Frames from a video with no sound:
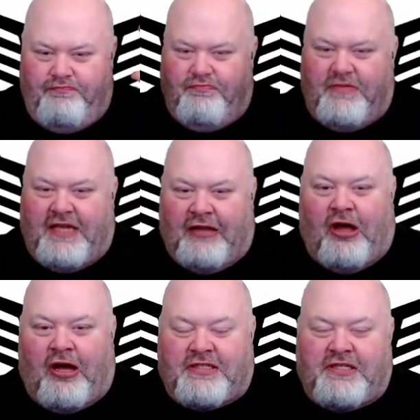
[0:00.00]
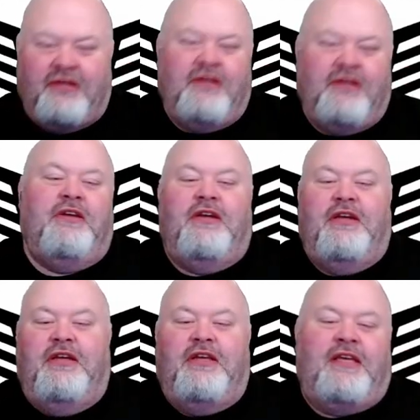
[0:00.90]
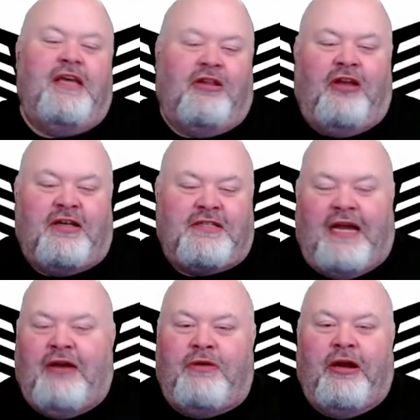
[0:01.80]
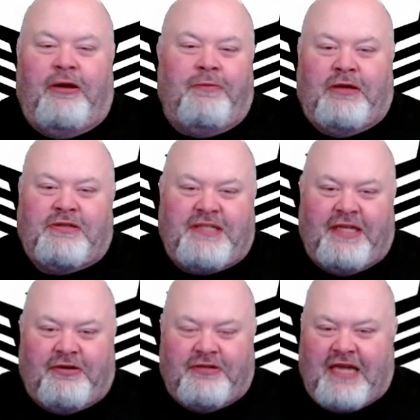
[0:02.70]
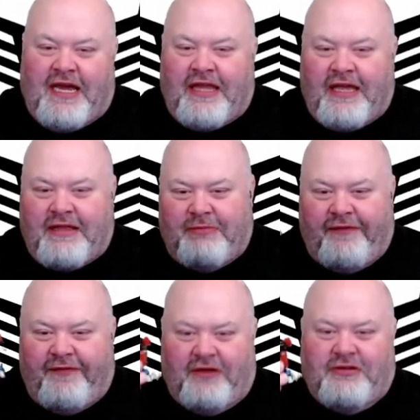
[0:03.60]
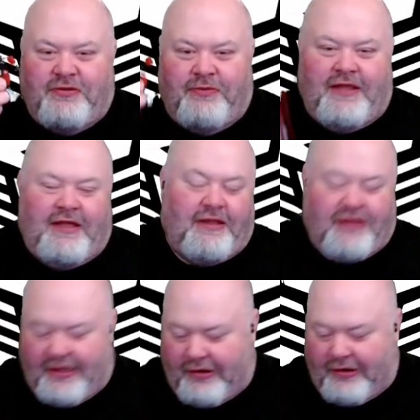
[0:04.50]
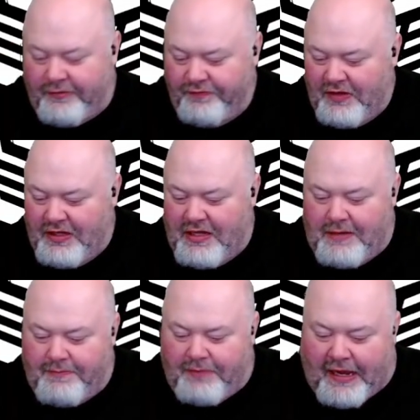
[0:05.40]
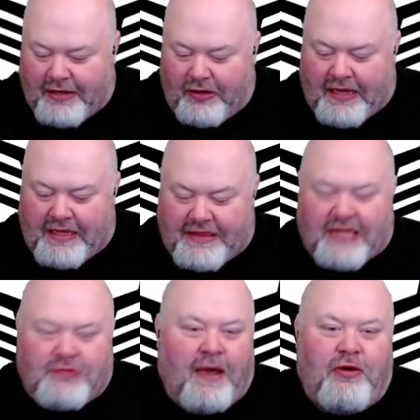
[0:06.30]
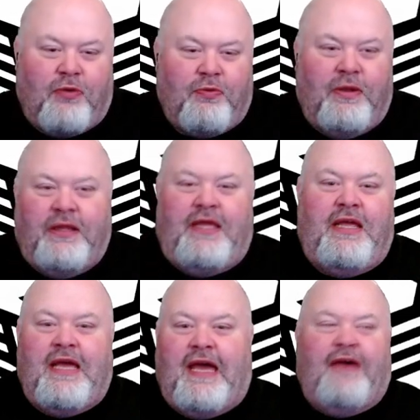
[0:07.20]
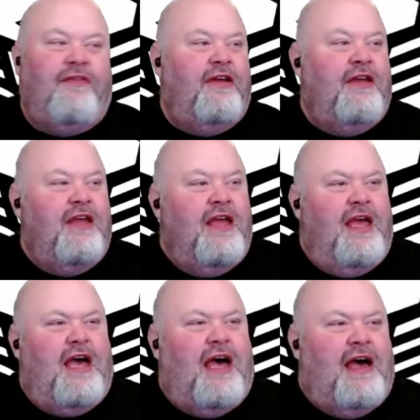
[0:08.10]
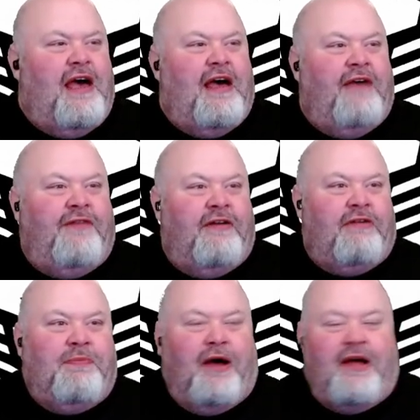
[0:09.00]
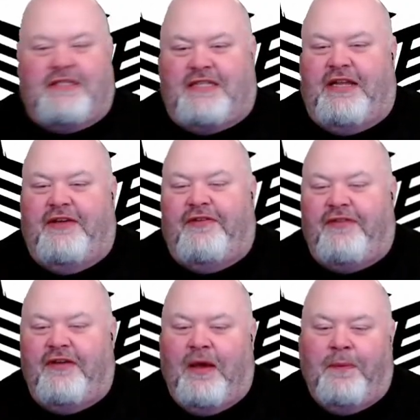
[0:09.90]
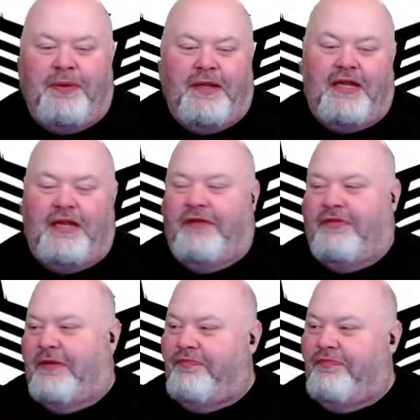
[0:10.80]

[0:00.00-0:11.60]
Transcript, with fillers: Get lost. Get lost. I don't care about stickers. I like my figures the way that they are. But I don't, I, that's why I don't really have uh, a very positive opinion of them.